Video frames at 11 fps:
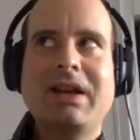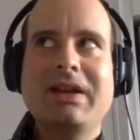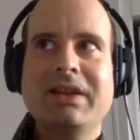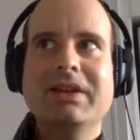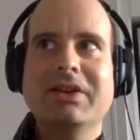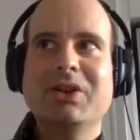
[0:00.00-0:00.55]
I
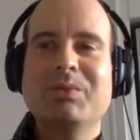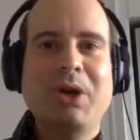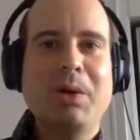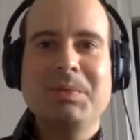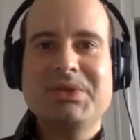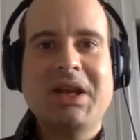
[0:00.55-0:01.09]
think, a good
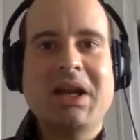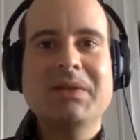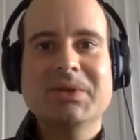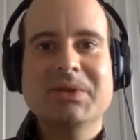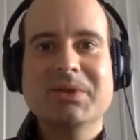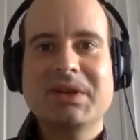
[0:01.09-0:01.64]
problem to
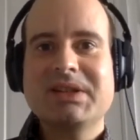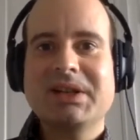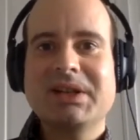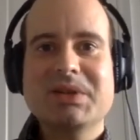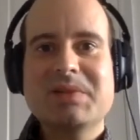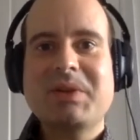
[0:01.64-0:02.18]
have for a
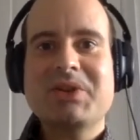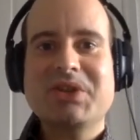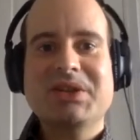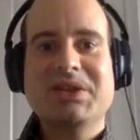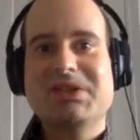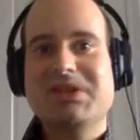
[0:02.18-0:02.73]
retailer, especially
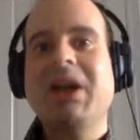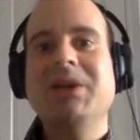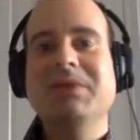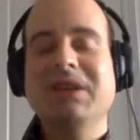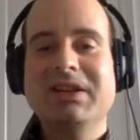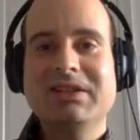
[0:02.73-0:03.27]
at this time.
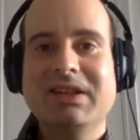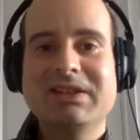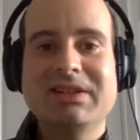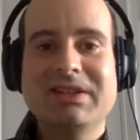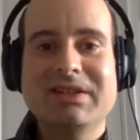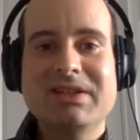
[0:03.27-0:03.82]
And, and
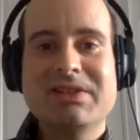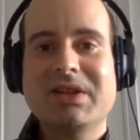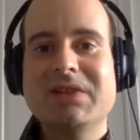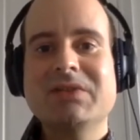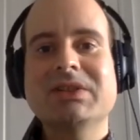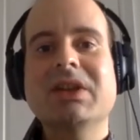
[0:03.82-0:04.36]
it's
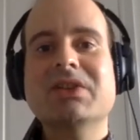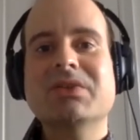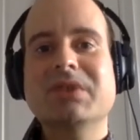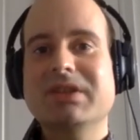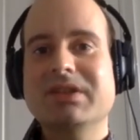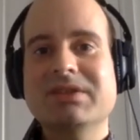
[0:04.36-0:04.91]
not even
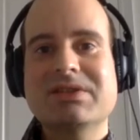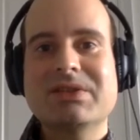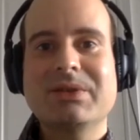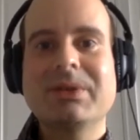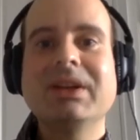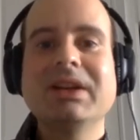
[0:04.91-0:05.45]
luxury goods.
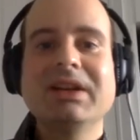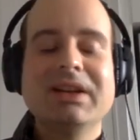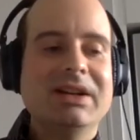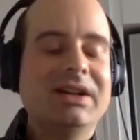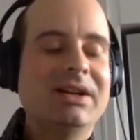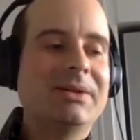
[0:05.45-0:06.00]
So,
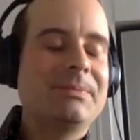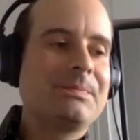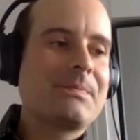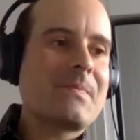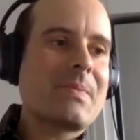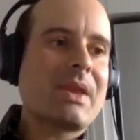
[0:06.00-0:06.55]
um,
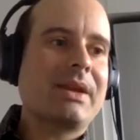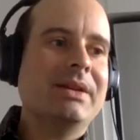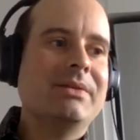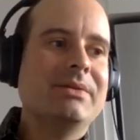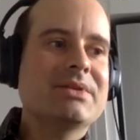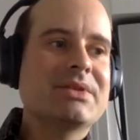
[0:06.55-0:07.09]

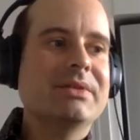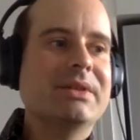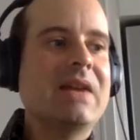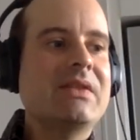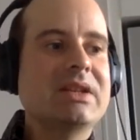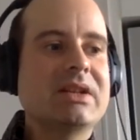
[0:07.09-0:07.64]
you know, certainly
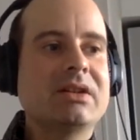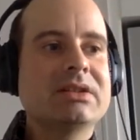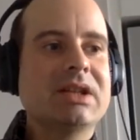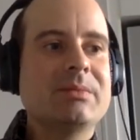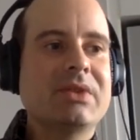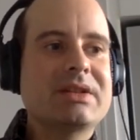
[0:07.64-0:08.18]
having that
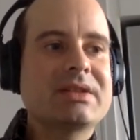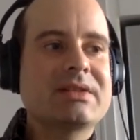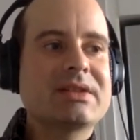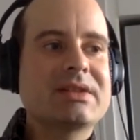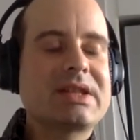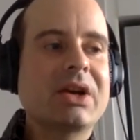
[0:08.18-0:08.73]
online
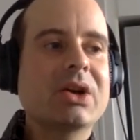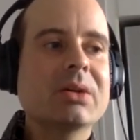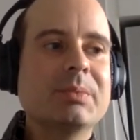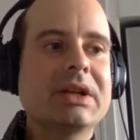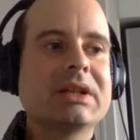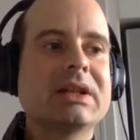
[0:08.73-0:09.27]
presence is there,
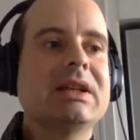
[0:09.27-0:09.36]
but